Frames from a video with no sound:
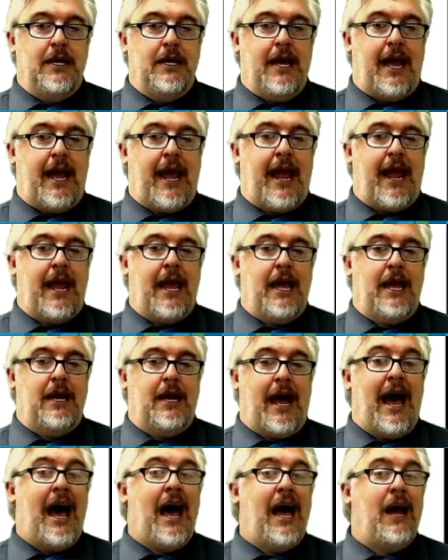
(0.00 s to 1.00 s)
And
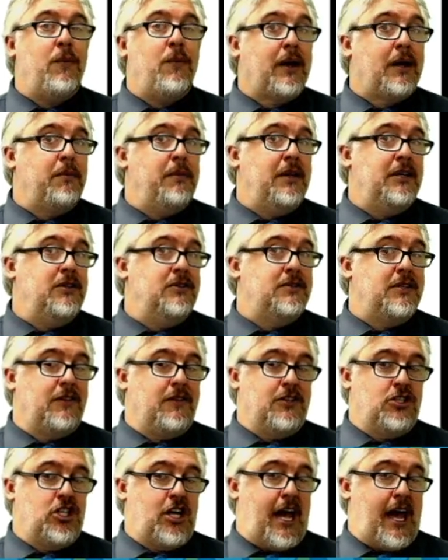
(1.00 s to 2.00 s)
I recommend using the
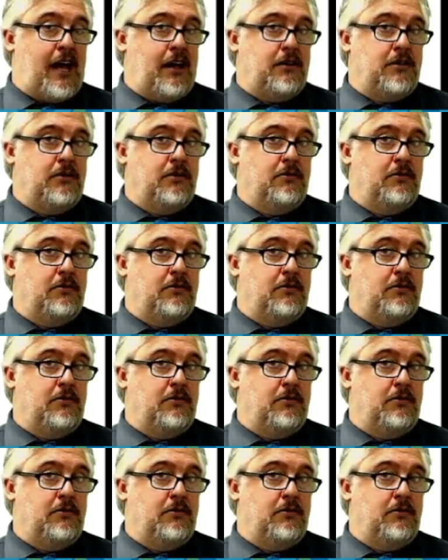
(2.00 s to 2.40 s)
chat.